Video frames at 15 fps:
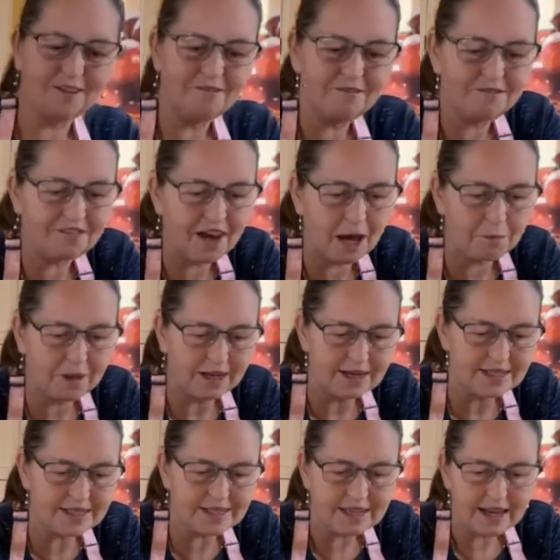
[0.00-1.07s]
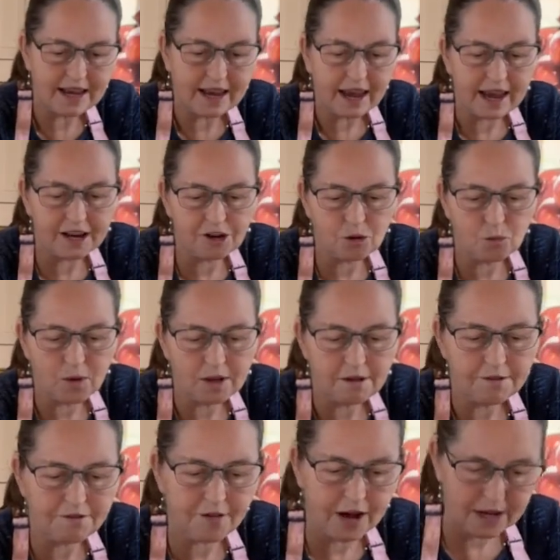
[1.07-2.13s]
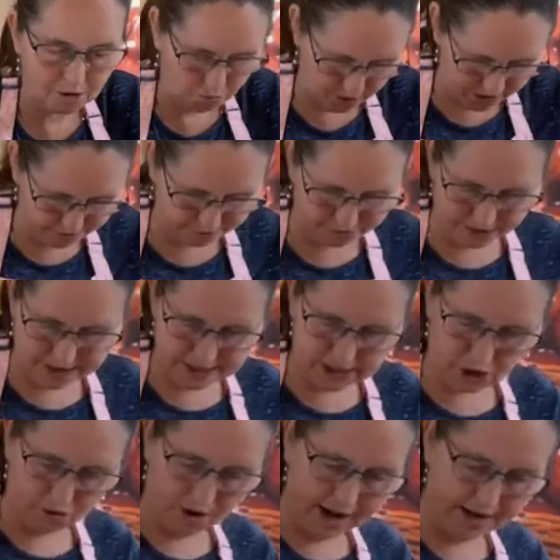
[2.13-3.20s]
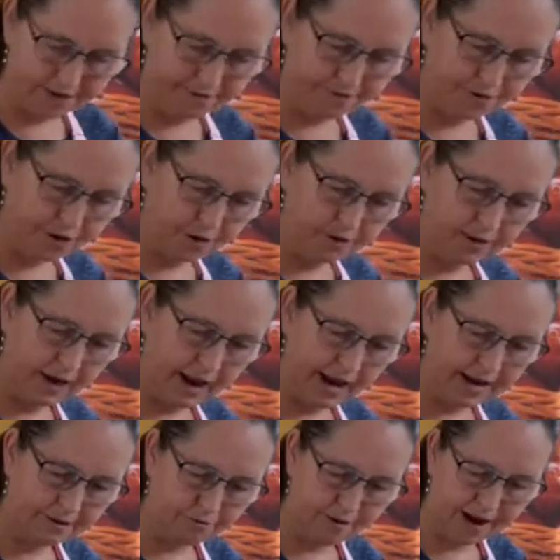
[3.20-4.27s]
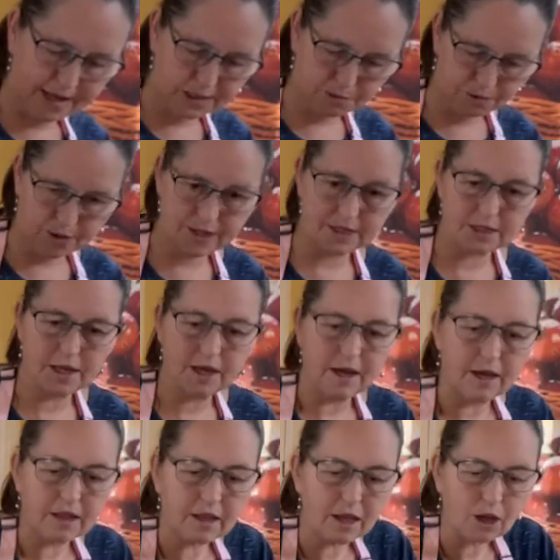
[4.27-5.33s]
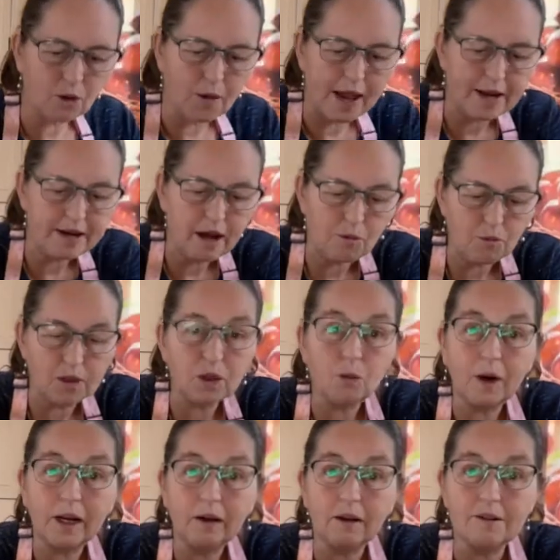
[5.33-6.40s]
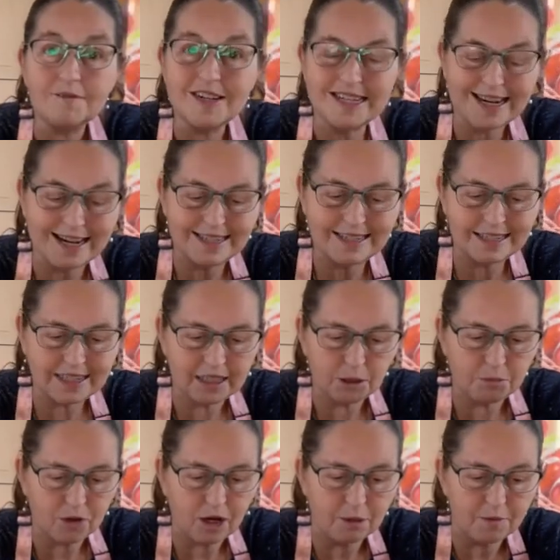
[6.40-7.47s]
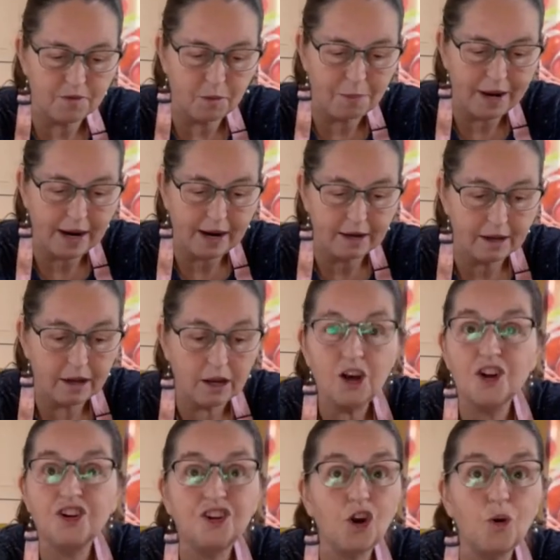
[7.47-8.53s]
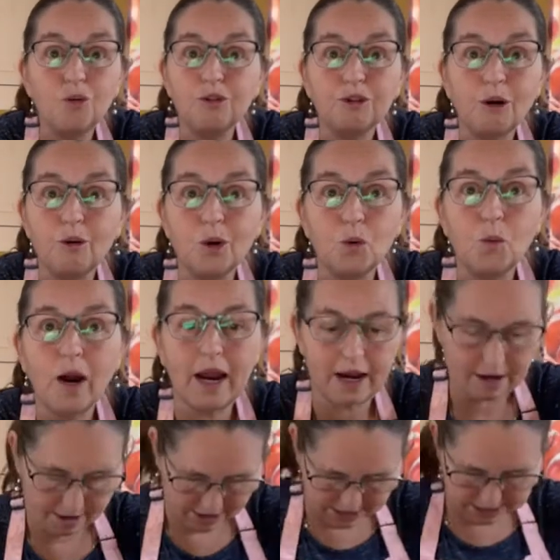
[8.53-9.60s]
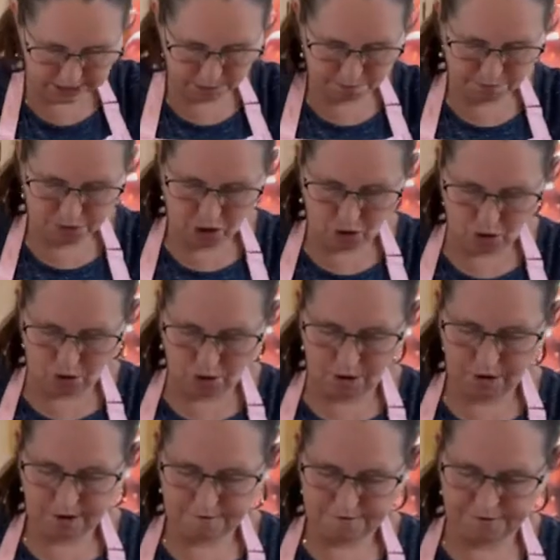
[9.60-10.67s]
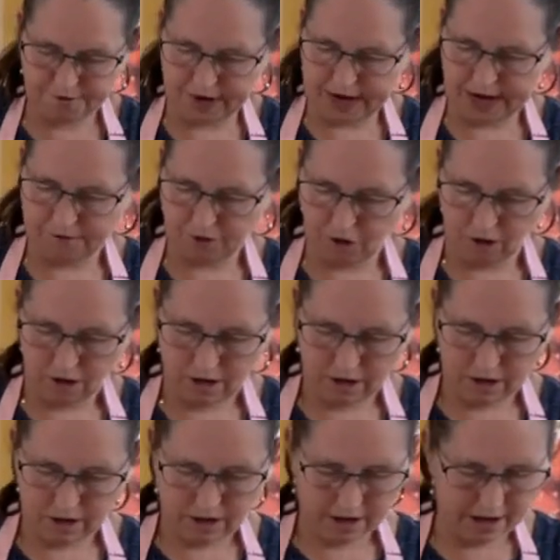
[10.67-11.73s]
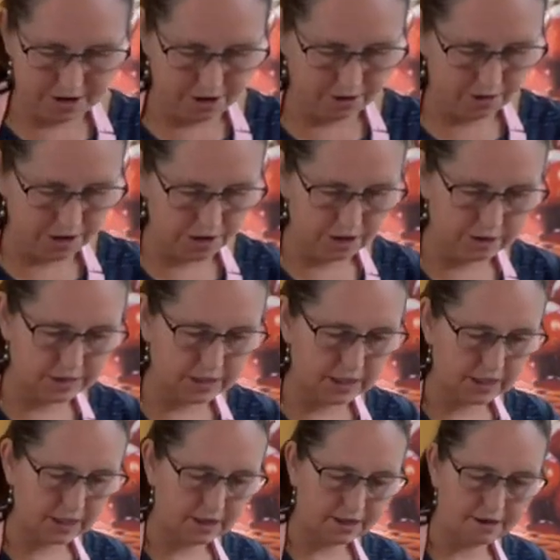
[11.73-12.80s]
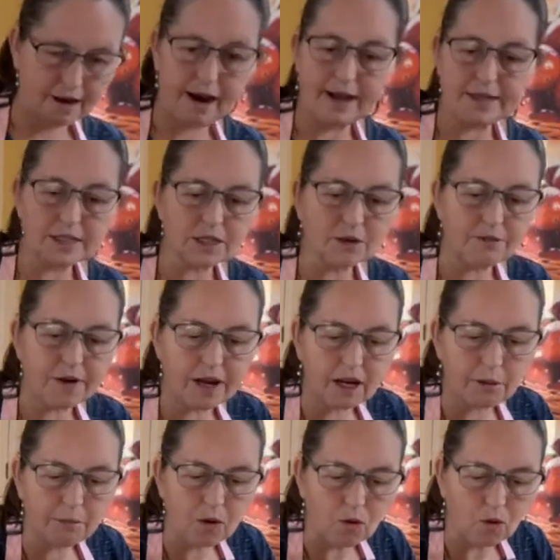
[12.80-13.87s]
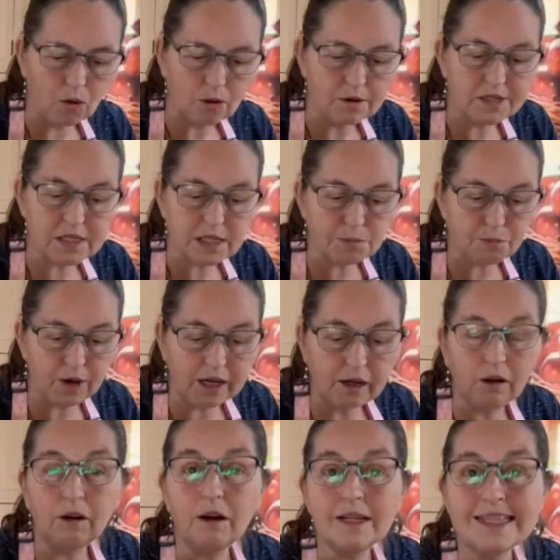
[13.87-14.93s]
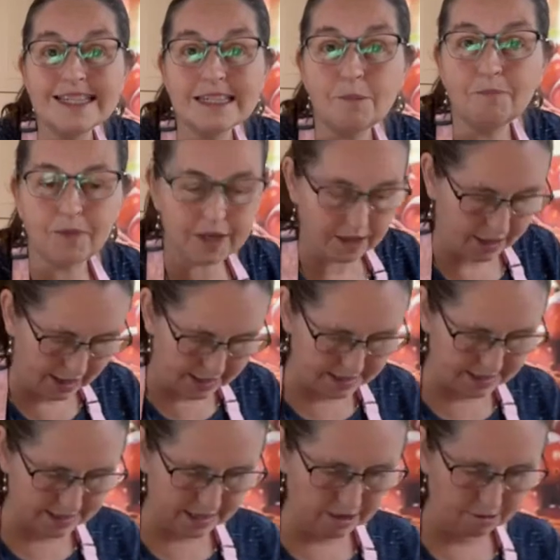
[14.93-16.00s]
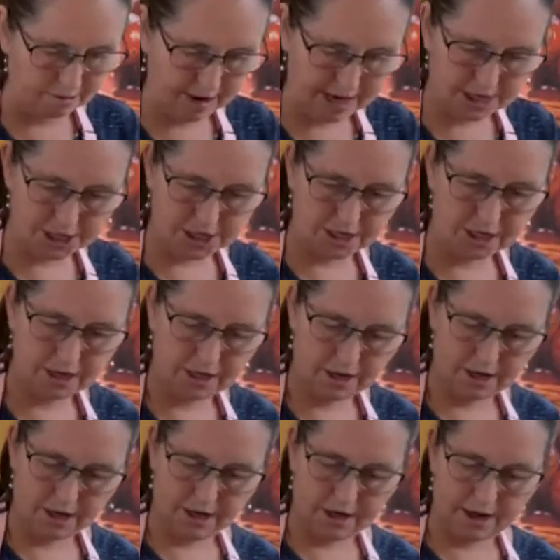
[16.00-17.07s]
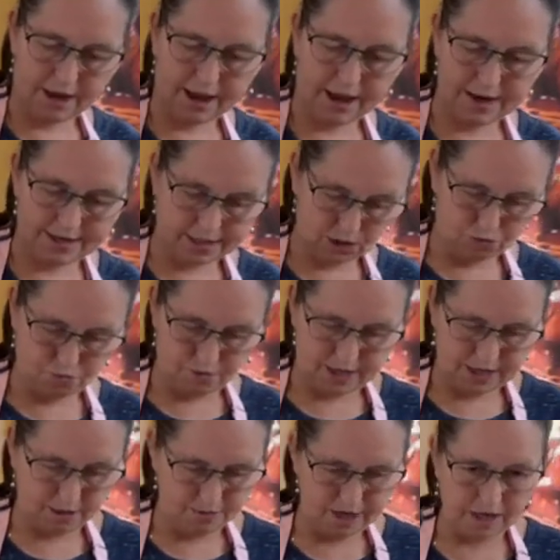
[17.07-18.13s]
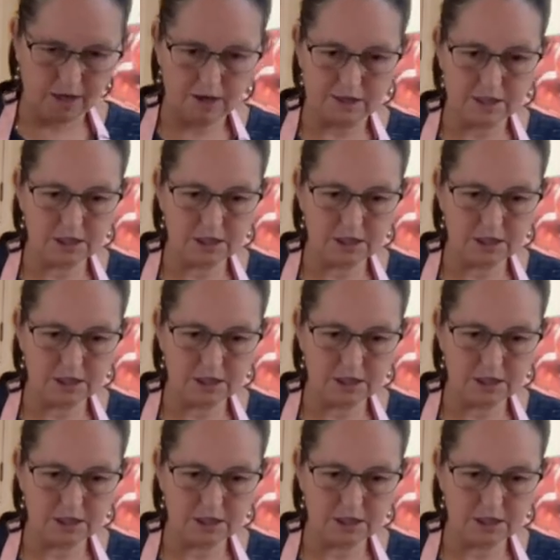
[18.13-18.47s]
Fabulous. And you will find with freeze-dried fruit, like raspberries, that you end up with quite a lot of dust at the bottom of the bag. Don't throw it away. It's pure flavor. And you can use it in an ice cream or to sprinkle on something as a decoration. and it's really, really good.